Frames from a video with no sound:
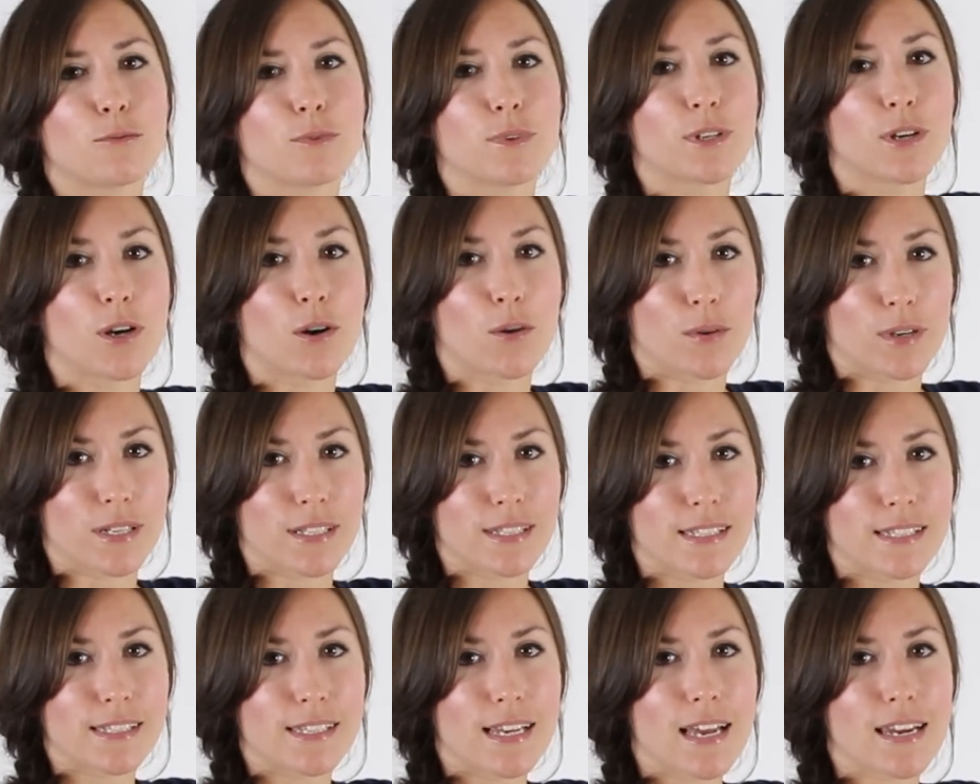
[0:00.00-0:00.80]
we're going
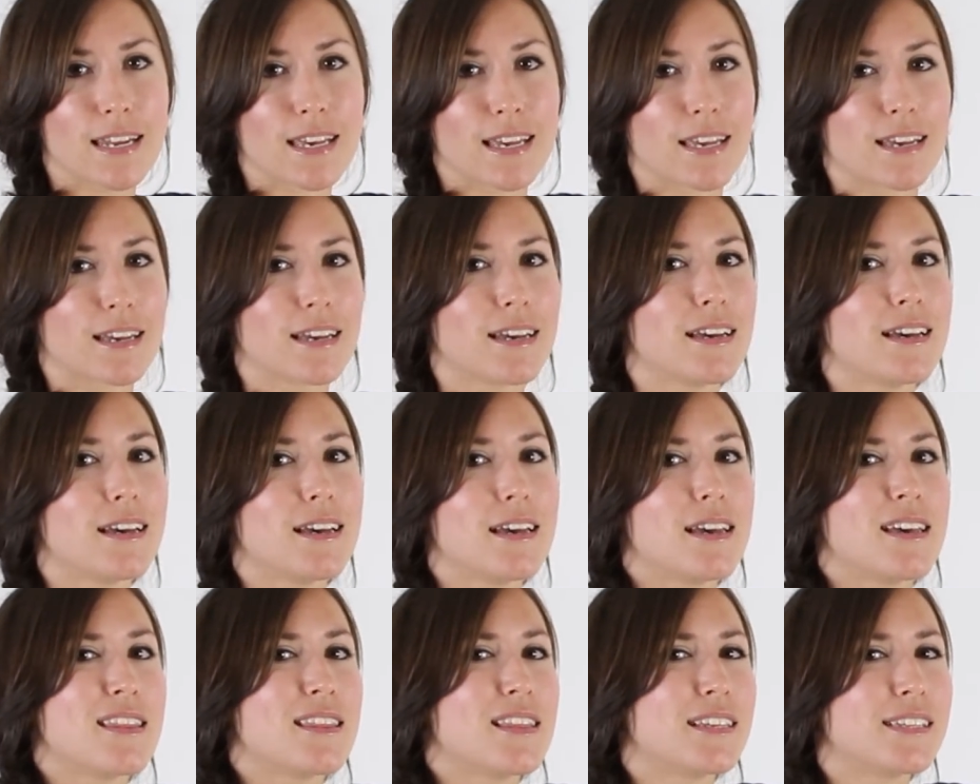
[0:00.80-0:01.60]
steady.
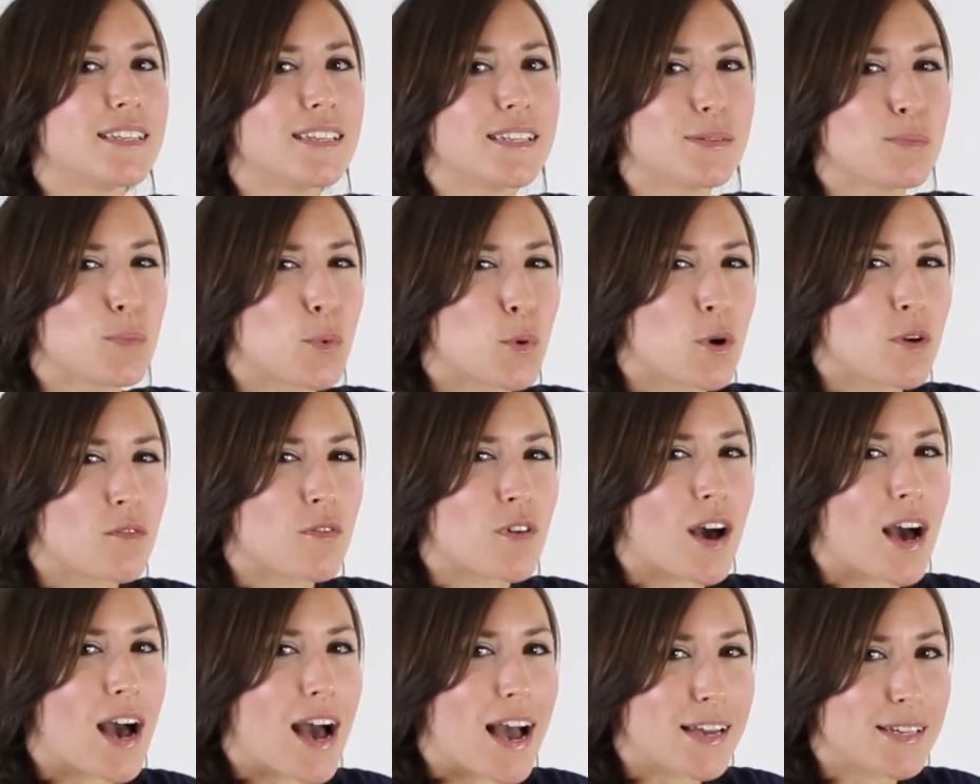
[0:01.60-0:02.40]
This is more of
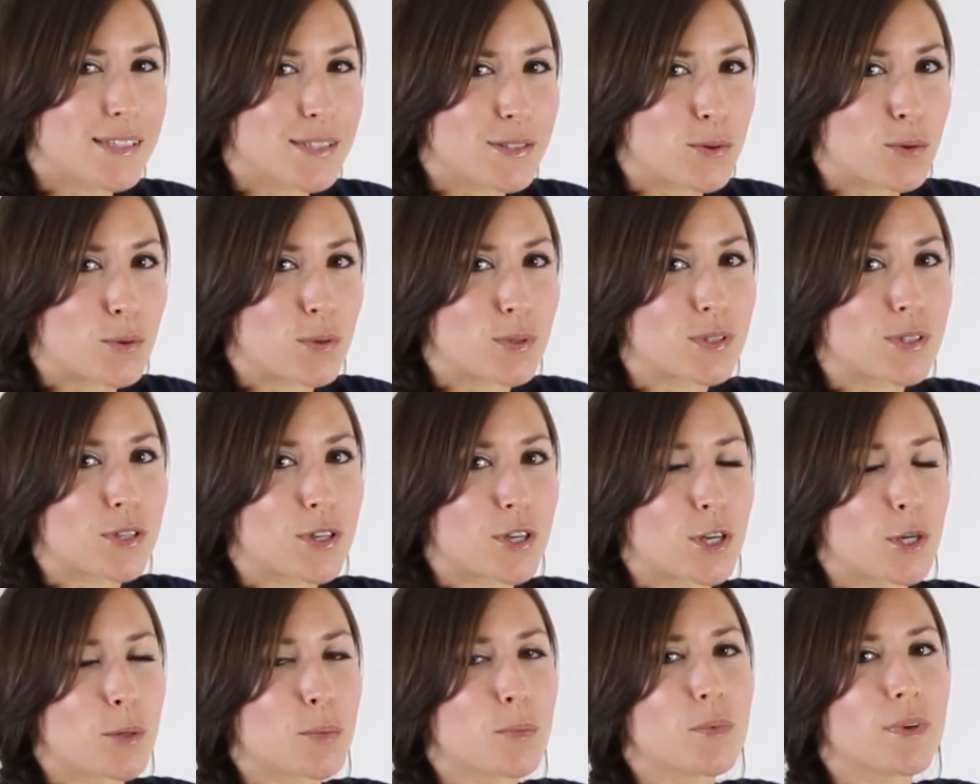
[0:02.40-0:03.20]
a high school
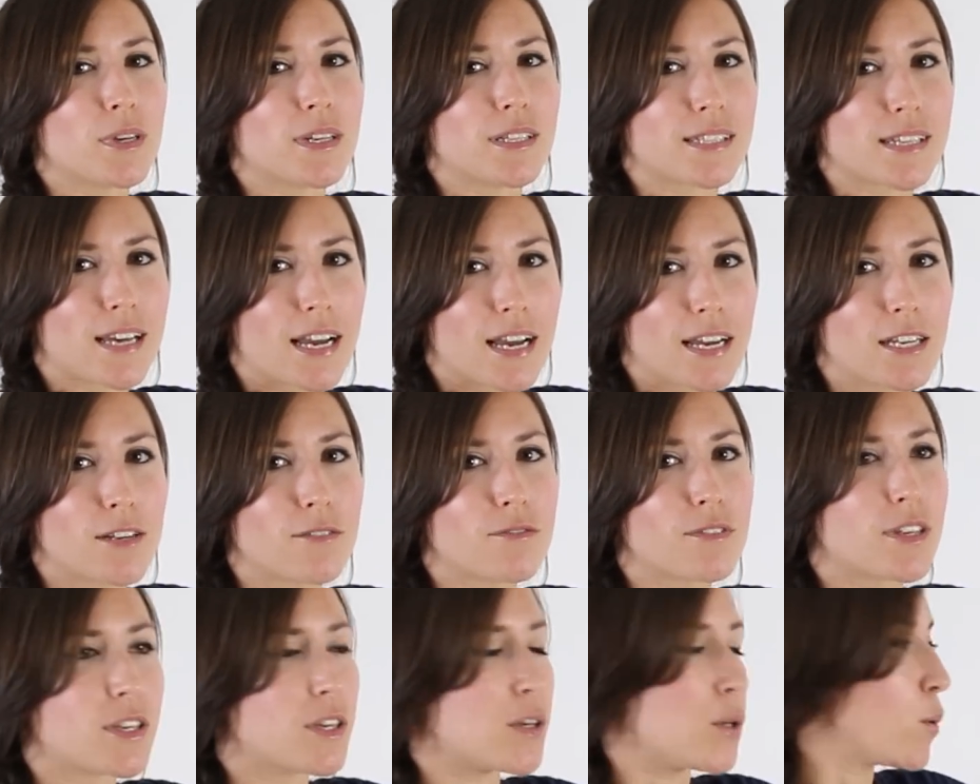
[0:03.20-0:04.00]
term. It's kind
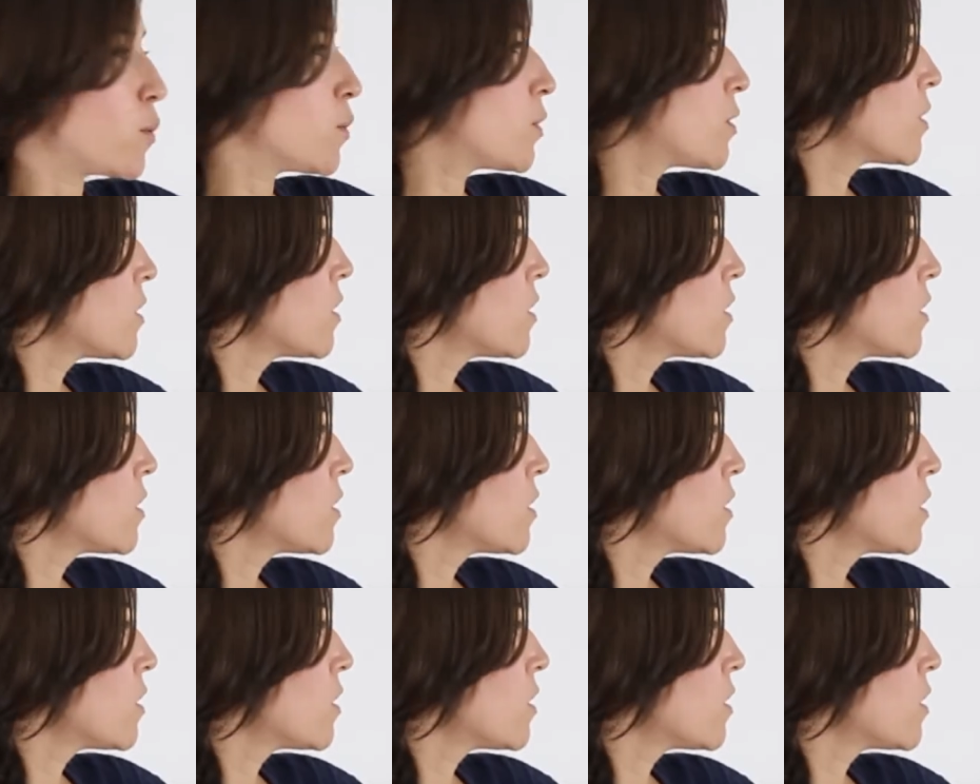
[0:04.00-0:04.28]
of cute.